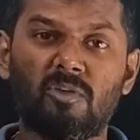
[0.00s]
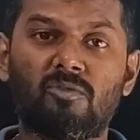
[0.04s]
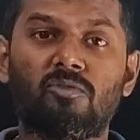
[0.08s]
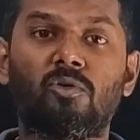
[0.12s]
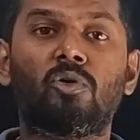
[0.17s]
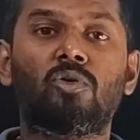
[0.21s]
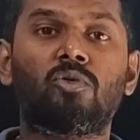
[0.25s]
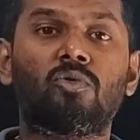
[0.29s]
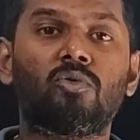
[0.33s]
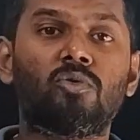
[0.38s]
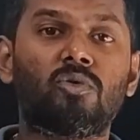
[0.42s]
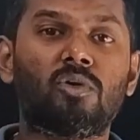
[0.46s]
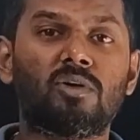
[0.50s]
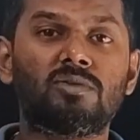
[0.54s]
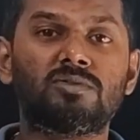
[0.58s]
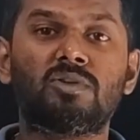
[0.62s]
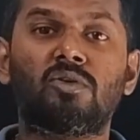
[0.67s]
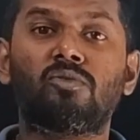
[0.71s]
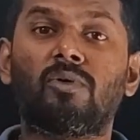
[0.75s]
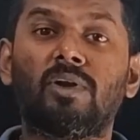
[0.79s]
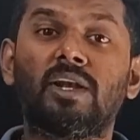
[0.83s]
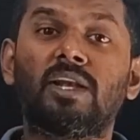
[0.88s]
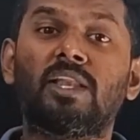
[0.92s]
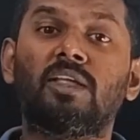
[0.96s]
before
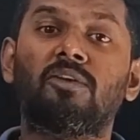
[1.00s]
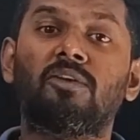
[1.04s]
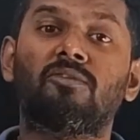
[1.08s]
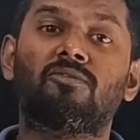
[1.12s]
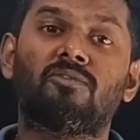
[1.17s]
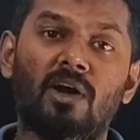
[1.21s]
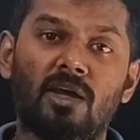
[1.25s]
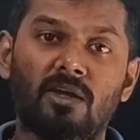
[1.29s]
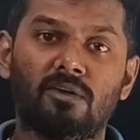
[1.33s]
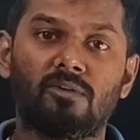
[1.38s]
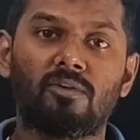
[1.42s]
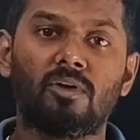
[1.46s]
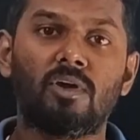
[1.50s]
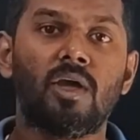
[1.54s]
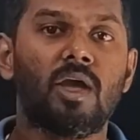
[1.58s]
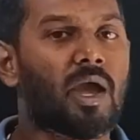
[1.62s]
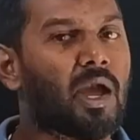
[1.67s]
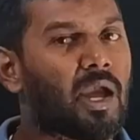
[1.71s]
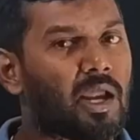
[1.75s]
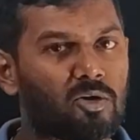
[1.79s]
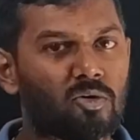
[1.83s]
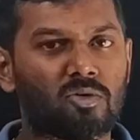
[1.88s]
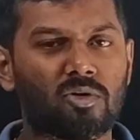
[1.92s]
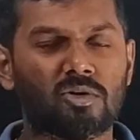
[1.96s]
2025,
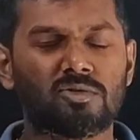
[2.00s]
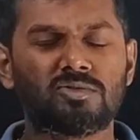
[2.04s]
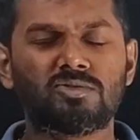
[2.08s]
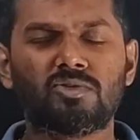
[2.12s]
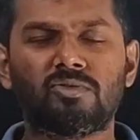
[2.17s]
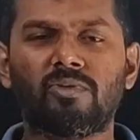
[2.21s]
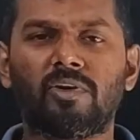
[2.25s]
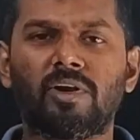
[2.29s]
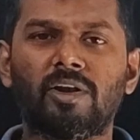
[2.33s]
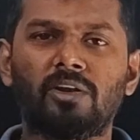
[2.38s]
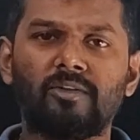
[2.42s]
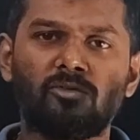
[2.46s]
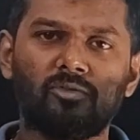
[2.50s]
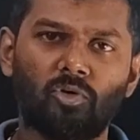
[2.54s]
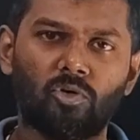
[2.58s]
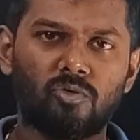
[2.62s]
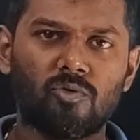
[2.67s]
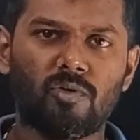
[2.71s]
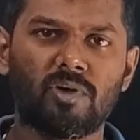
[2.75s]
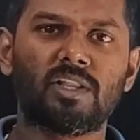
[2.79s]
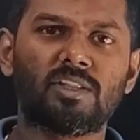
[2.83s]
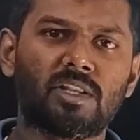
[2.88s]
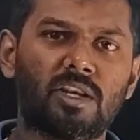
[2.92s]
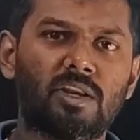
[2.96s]
a
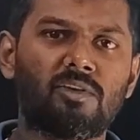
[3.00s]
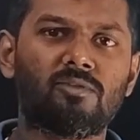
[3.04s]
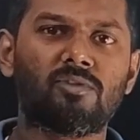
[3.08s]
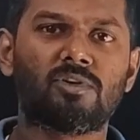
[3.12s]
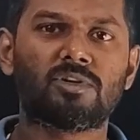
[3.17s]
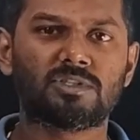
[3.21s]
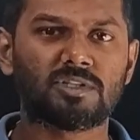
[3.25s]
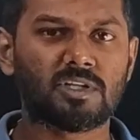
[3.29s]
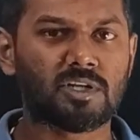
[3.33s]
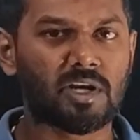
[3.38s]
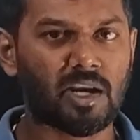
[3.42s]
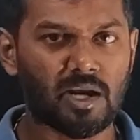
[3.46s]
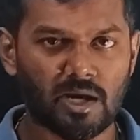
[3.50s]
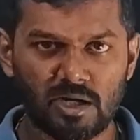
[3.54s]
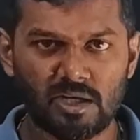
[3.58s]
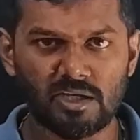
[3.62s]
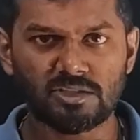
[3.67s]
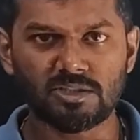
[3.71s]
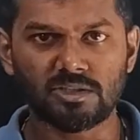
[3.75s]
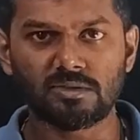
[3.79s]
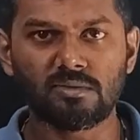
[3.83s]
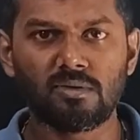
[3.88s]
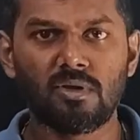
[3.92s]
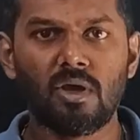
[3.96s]
2024-23 version
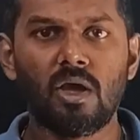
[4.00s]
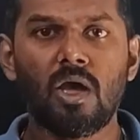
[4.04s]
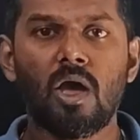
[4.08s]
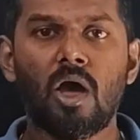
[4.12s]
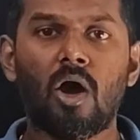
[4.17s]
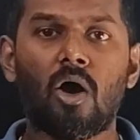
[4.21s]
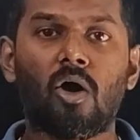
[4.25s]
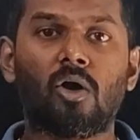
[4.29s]
edition,